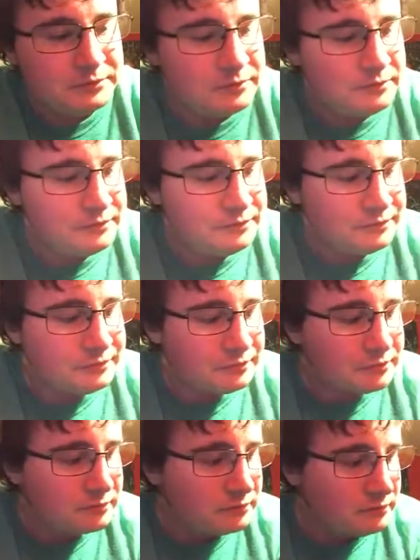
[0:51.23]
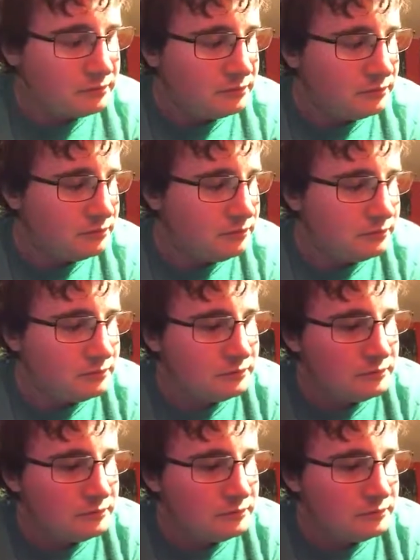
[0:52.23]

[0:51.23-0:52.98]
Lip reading: No one is speaking in this clip.